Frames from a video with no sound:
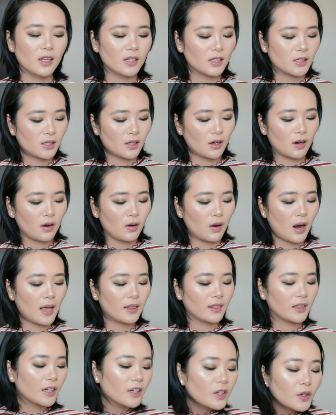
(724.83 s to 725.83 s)
So I
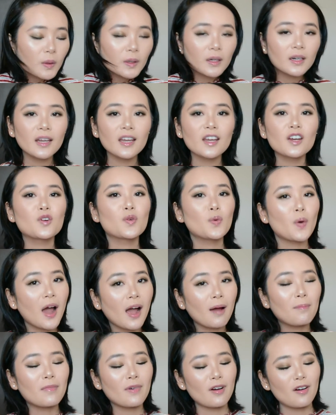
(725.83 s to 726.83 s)
literally
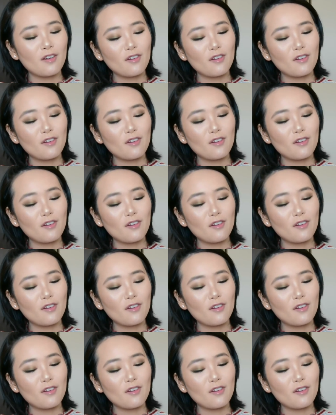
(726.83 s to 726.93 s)
grabbed